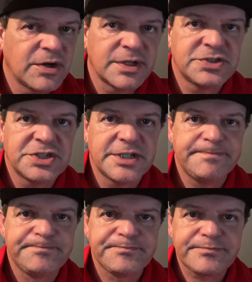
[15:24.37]
legit,
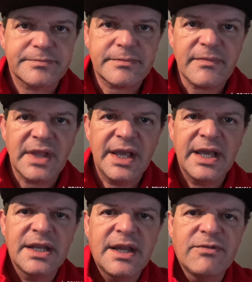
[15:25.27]

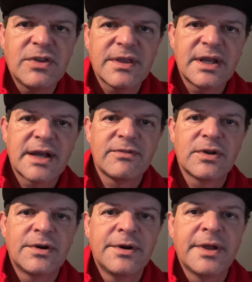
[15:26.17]
and everything I've
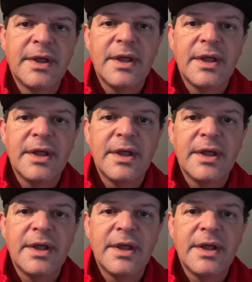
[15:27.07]
learned.